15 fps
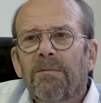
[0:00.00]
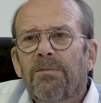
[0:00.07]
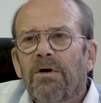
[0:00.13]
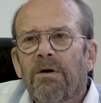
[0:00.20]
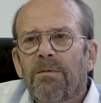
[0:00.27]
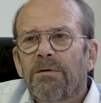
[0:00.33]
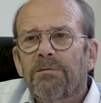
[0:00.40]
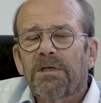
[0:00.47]

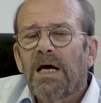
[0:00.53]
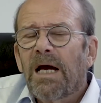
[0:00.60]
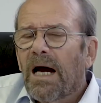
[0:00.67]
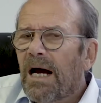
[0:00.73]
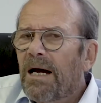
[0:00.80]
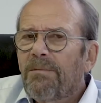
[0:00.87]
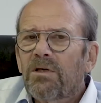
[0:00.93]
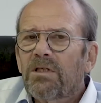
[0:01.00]
problems.
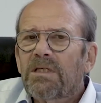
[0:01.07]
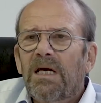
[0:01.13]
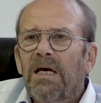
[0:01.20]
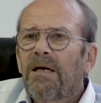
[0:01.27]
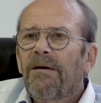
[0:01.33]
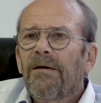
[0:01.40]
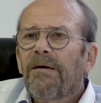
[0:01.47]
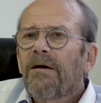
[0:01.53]
I must
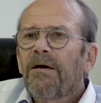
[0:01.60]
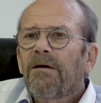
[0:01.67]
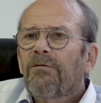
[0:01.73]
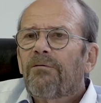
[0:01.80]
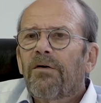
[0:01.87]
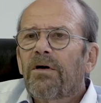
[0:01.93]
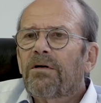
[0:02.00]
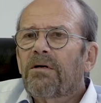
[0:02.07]
say,
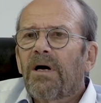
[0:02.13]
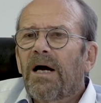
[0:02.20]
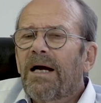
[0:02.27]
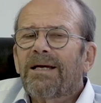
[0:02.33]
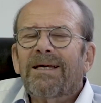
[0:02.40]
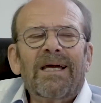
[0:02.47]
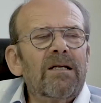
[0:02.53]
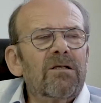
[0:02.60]
further,
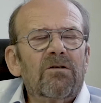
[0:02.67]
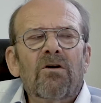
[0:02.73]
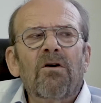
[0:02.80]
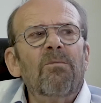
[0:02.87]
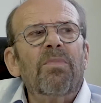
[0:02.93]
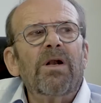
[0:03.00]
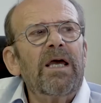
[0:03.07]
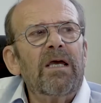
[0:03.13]
I can't
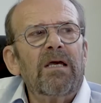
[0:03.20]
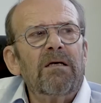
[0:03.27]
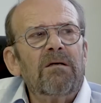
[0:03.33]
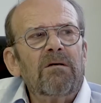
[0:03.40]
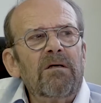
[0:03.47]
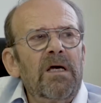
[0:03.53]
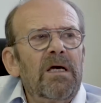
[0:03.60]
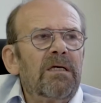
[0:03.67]

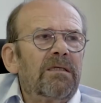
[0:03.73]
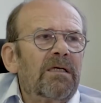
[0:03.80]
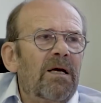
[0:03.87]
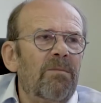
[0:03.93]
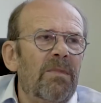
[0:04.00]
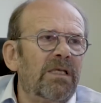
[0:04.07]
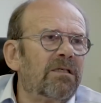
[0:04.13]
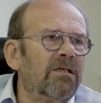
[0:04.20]
complain. Yes, I
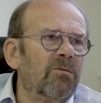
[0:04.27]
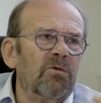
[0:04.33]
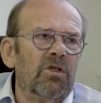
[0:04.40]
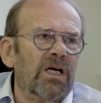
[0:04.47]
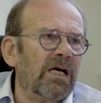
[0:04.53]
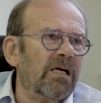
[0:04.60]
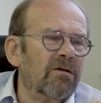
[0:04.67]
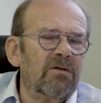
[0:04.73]
met some
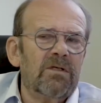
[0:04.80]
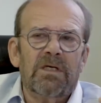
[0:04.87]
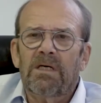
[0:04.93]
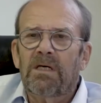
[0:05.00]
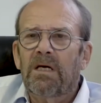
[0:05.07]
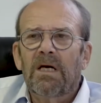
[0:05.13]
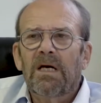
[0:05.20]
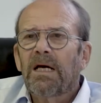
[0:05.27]

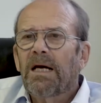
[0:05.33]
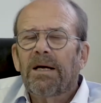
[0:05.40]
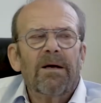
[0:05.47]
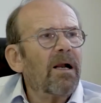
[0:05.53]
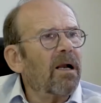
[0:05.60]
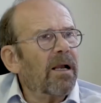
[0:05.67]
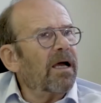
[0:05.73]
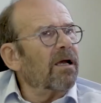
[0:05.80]
jealousy,
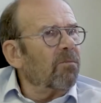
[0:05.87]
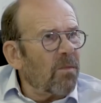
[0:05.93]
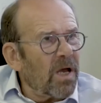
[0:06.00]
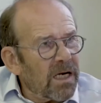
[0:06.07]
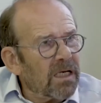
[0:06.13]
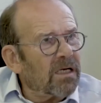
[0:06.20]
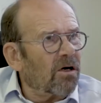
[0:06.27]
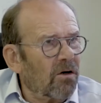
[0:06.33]
like
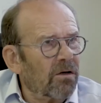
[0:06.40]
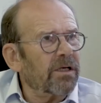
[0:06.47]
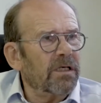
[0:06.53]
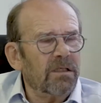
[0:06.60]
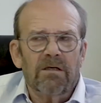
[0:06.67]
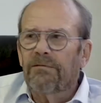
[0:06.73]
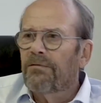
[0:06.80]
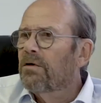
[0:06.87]
many
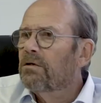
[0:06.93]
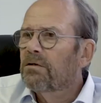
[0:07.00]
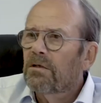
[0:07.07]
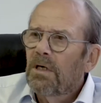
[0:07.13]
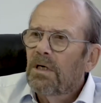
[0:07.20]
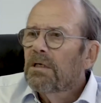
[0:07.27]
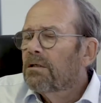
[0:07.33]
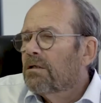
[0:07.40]
colleagues of
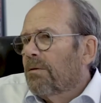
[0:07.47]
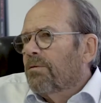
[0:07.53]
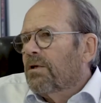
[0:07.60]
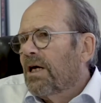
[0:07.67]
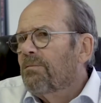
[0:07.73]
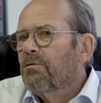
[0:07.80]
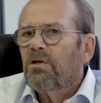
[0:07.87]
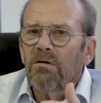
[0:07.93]
us.
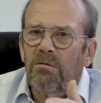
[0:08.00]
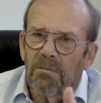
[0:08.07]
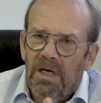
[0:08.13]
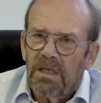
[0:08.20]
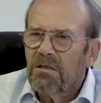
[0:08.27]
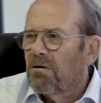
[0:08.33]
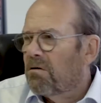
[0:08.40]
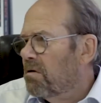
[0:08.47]
Sometimes you
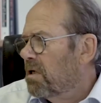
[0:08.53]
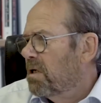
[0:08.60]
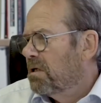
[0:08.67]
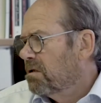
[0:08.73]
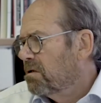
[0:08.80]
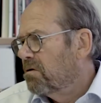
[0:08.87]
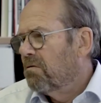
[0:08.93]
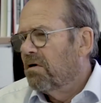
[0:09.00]
met
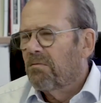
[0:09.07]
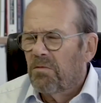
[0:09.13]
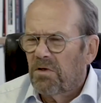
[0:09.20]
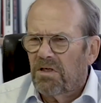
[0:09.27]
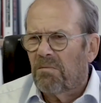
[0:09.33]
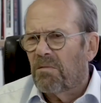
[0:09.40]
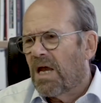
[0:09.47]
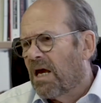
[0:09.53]
colleagues who have
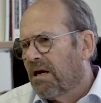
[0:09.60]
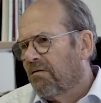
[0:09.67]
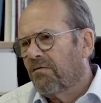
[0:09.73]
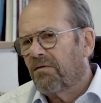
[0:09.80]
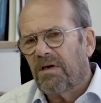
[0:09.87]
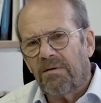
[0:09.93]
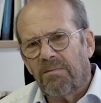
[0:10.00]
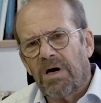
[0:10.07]
some
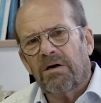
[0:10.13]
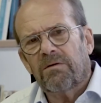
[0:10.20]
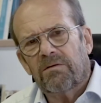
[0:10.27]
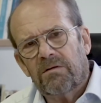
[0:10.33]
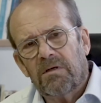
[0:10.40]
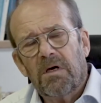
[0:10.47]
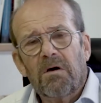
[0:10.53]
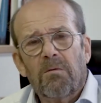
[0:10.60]
envy
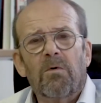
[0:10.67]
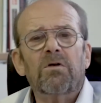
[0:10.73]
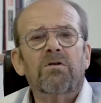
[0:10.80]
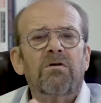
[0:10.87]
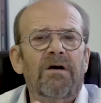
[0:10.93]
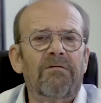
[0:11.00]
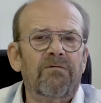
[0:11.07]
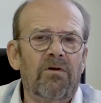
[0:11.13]
about what
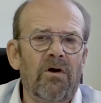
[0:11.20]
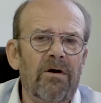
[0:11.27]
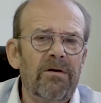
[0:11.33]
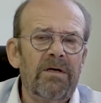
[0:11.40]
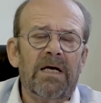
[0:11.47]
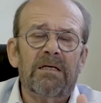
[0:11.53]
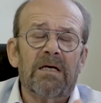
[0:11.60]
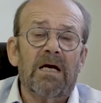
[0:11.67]
you have done
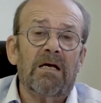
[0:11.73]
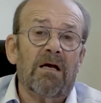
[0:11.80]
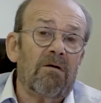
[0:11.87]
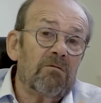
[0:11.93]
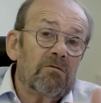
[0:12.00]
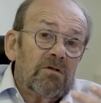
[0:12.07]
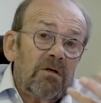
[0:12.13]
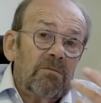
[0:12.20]
and
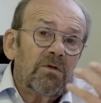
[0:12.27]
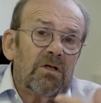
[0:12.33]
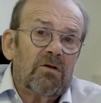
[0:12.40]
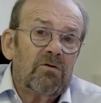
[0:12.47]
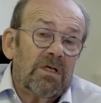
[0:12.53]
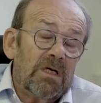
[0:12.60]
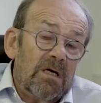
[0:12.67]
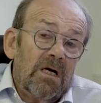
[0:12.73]
some
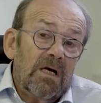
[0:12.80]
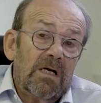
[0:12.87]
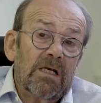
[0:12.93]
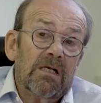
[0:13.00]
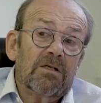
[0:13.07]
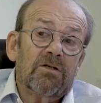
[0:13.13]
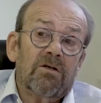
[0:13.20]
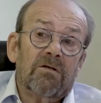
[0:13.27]

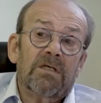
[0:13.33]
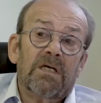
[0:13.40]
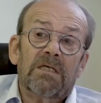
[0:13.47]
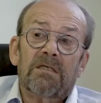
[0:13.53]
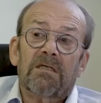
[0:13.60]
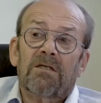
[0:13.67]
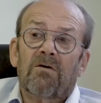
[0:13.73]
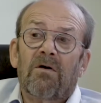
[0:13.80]
little
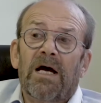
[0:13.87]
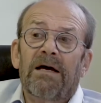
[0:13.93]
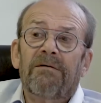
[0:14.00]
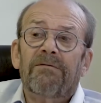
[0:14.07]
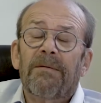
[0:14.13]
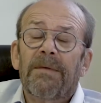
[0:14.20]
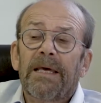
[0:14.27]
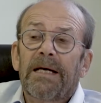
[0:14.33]
successes you
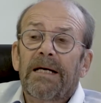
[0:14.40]
have.